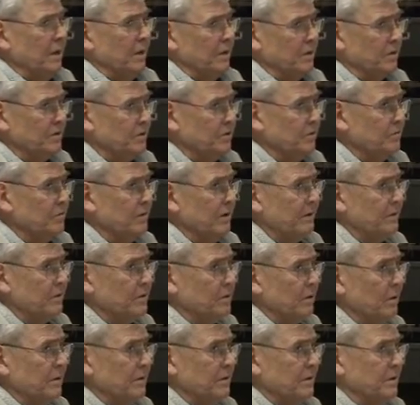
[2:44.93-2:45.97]
Because you don't have to
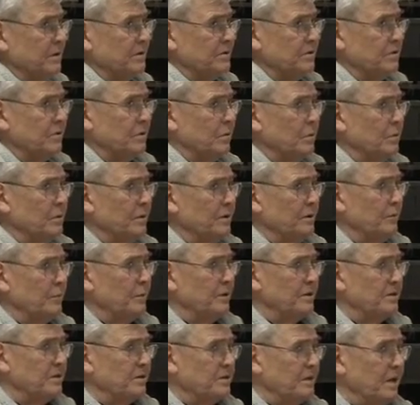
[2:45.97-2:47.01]
go out in the snow in the
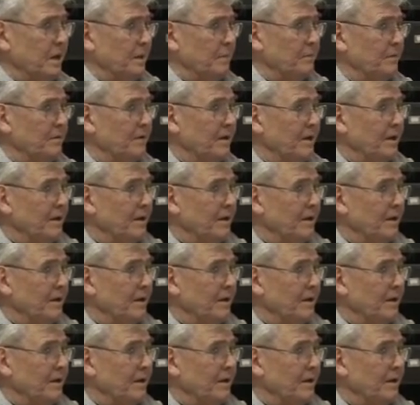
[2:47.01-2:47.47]
wintertime